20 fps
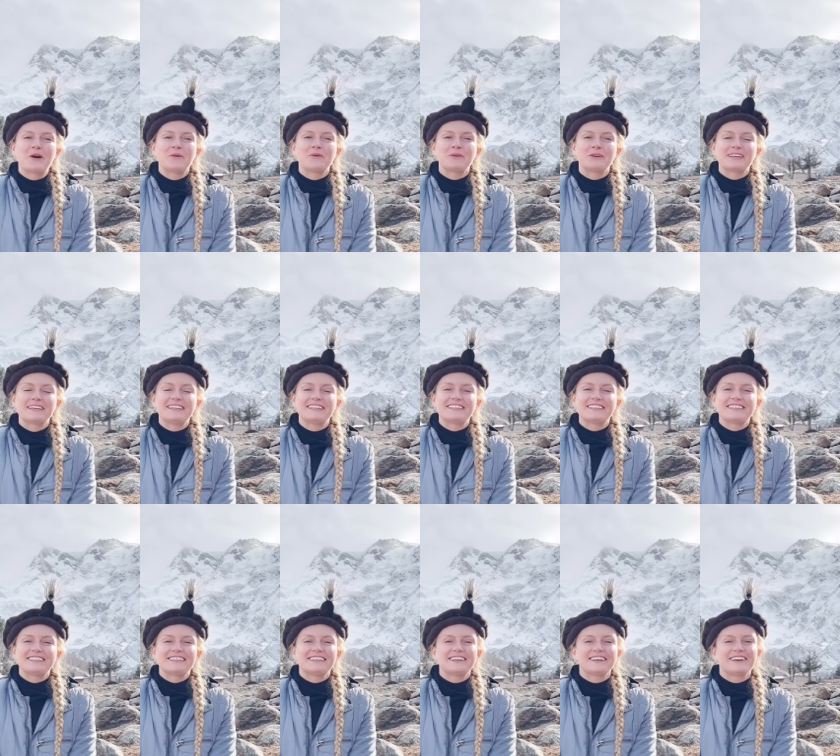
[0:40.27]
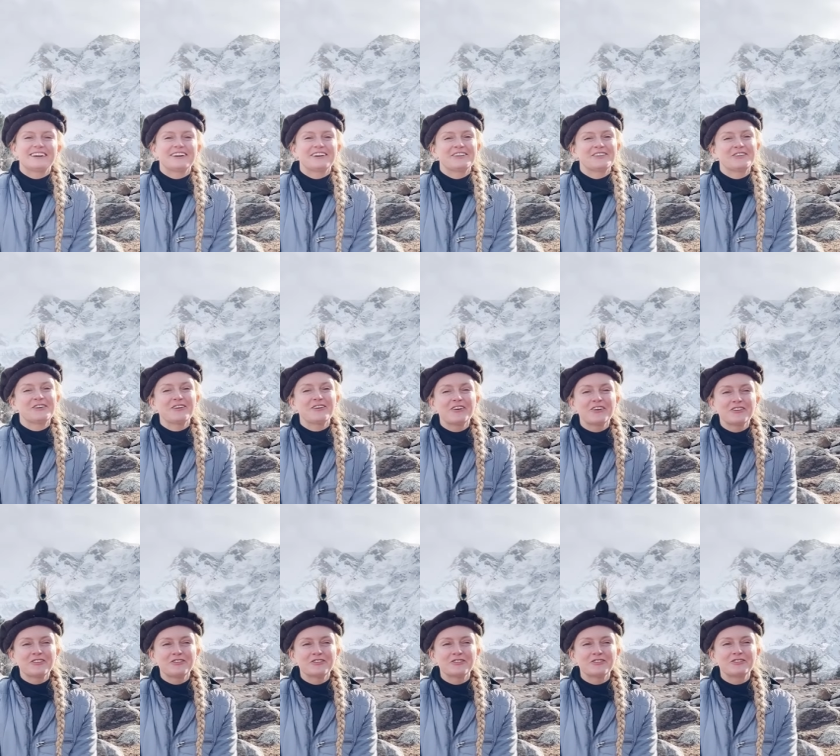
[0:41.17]
we eat uh,
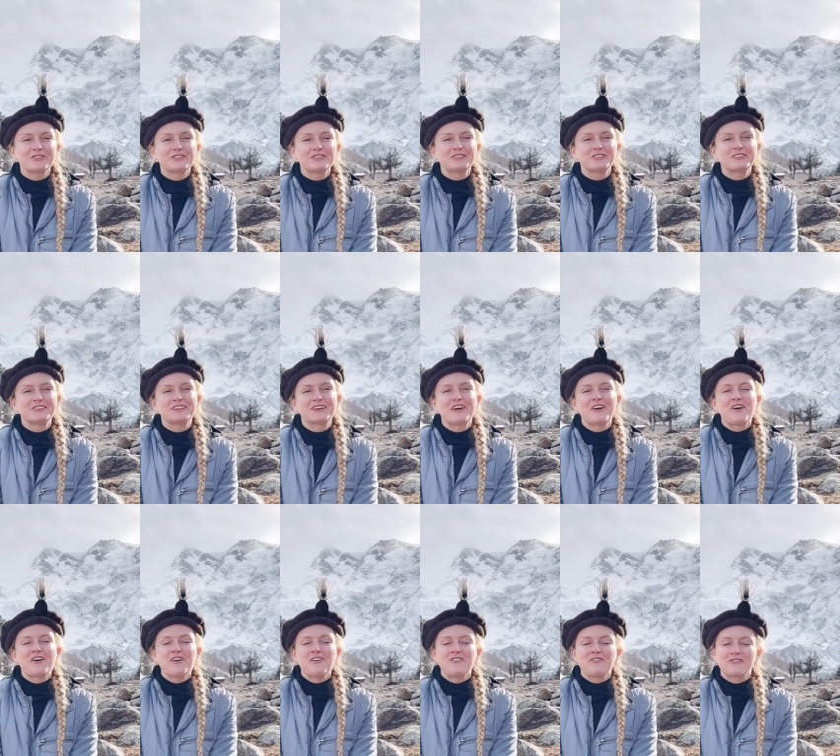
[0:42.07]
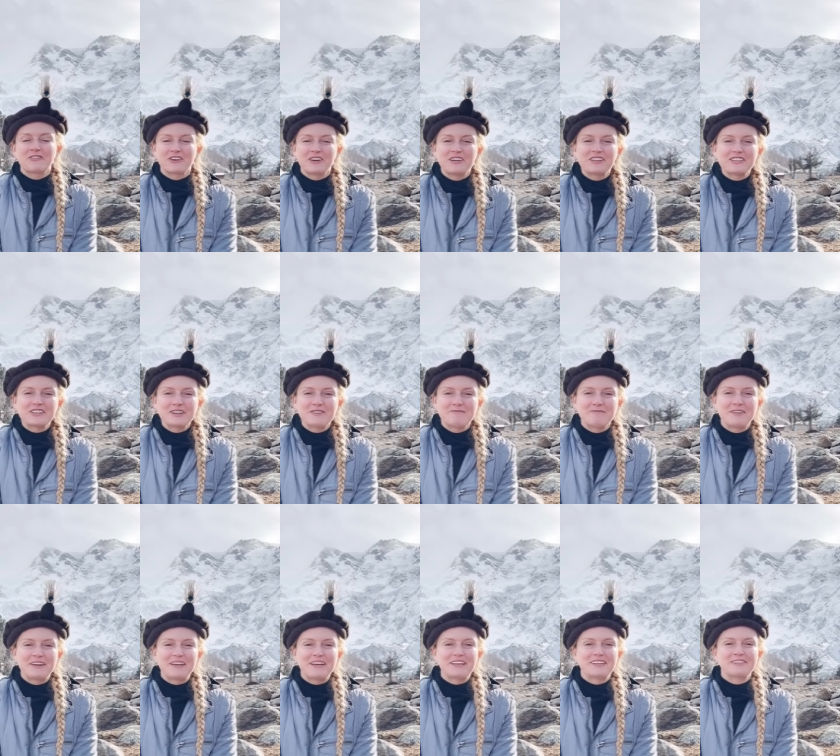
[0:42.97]
local food freshly
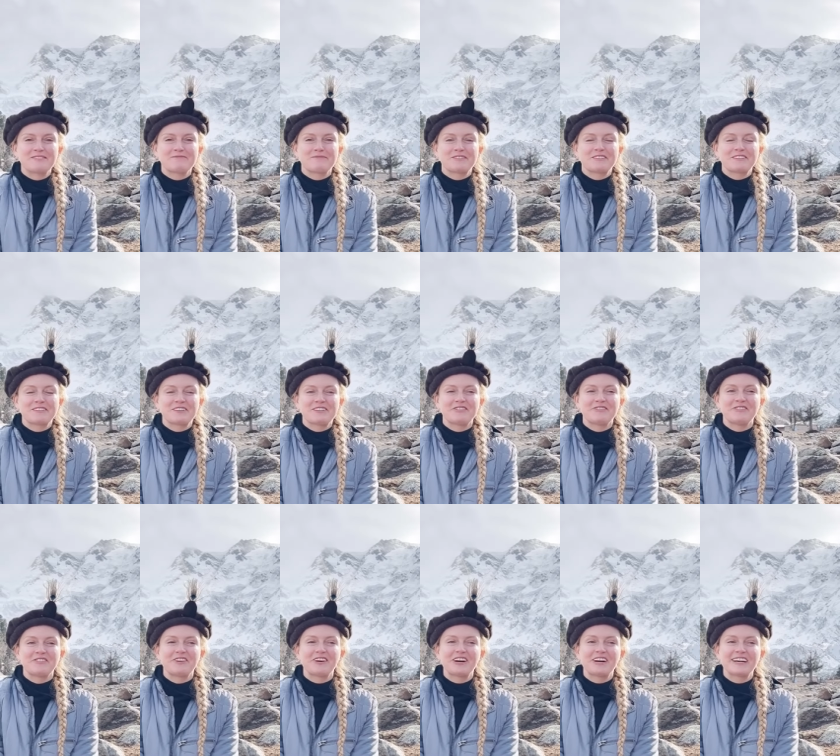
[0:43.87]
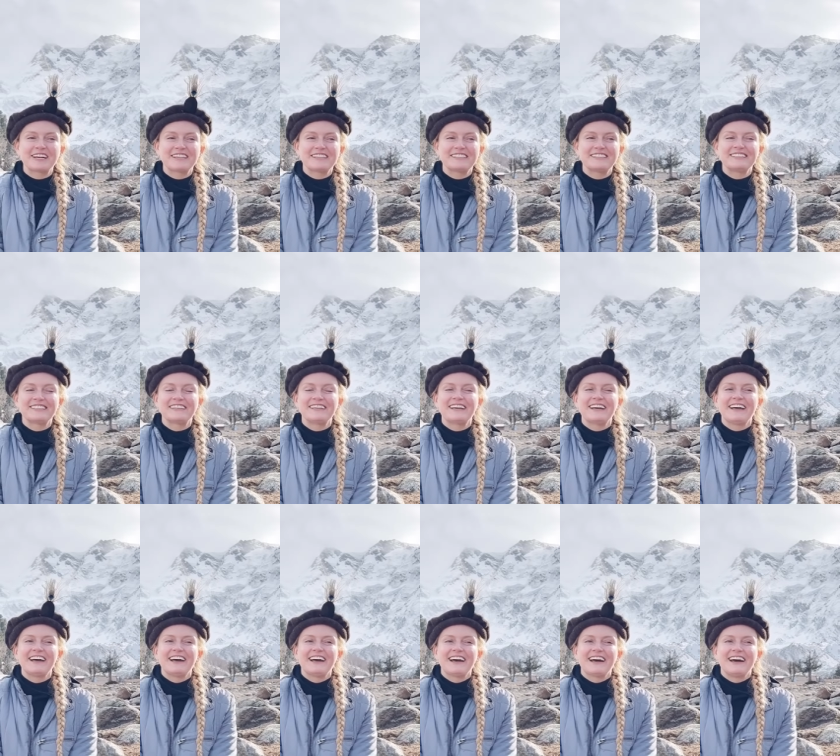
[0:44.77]
made especially for us
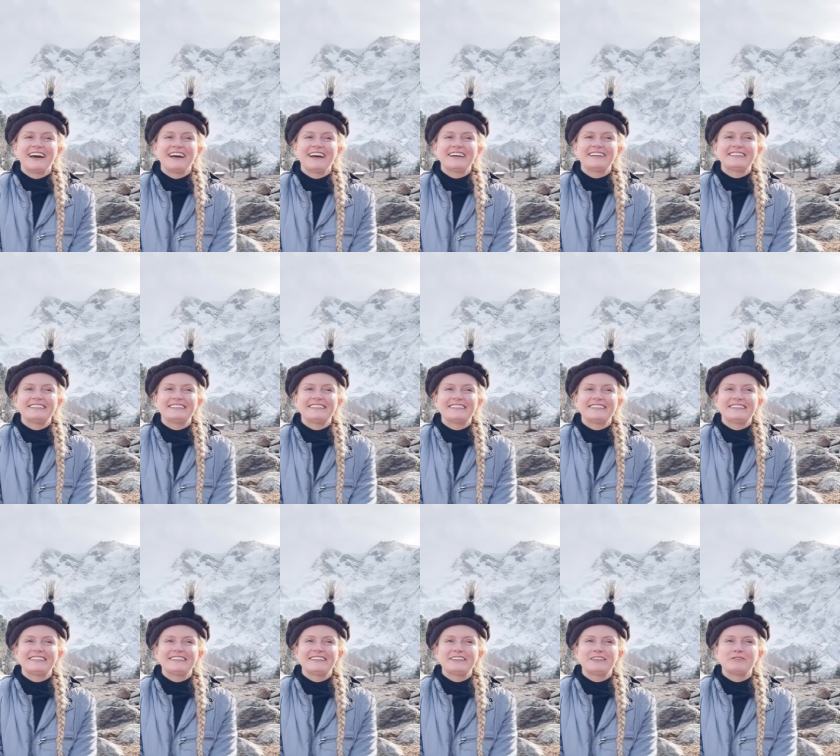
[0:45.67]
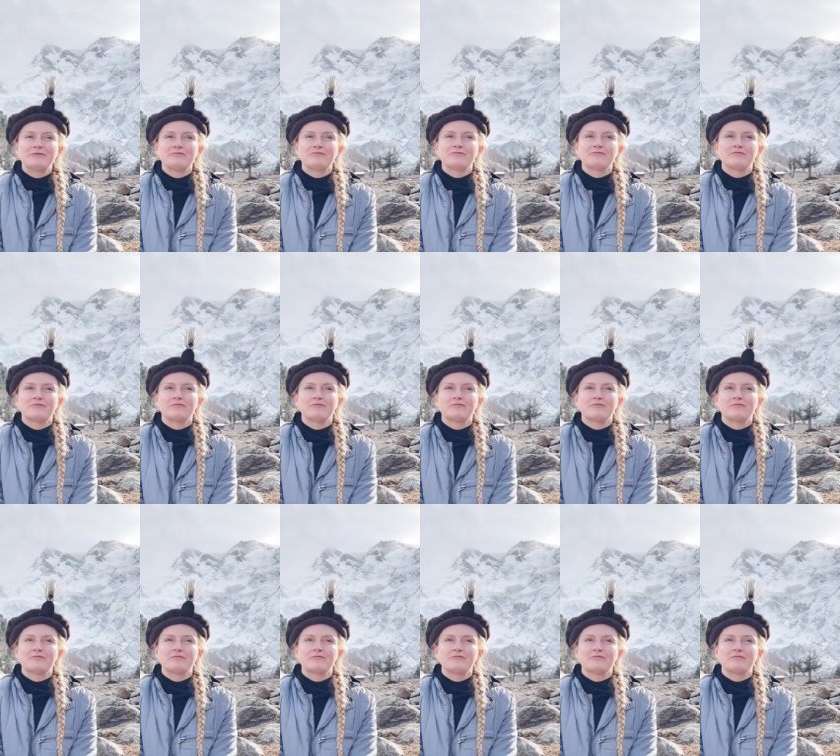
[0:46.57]
and um,